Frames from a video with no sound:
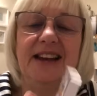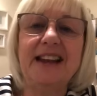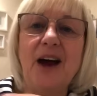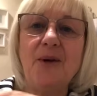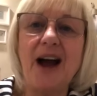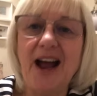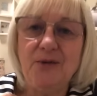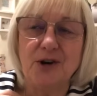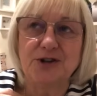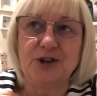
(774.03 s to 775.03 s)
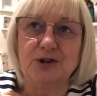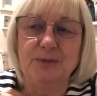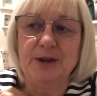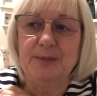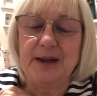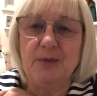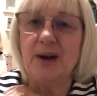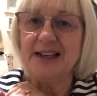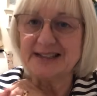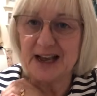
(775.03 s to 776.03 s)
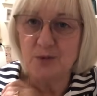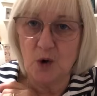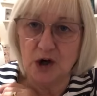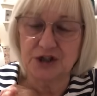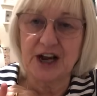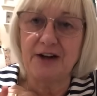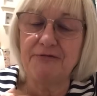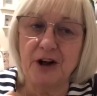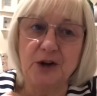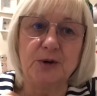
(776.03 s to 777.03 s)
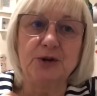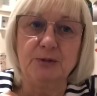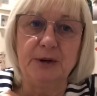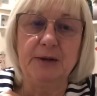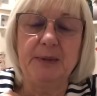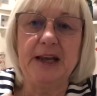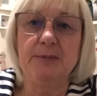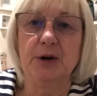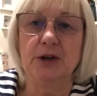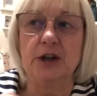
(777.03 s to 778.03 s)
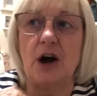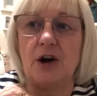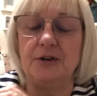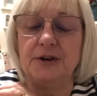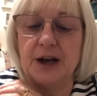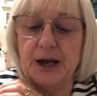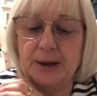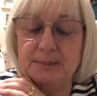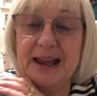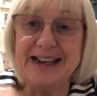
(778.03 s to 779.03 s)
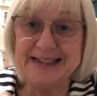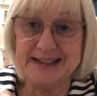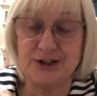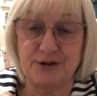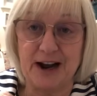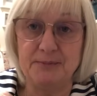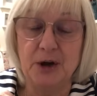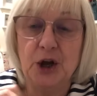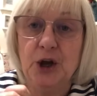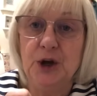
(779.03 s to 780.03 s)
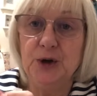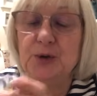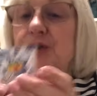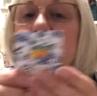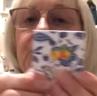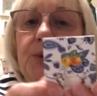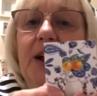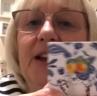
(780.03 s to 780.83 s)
Now, I watch a couple of people, when I say watch, I follow a couple of people on Instagram who do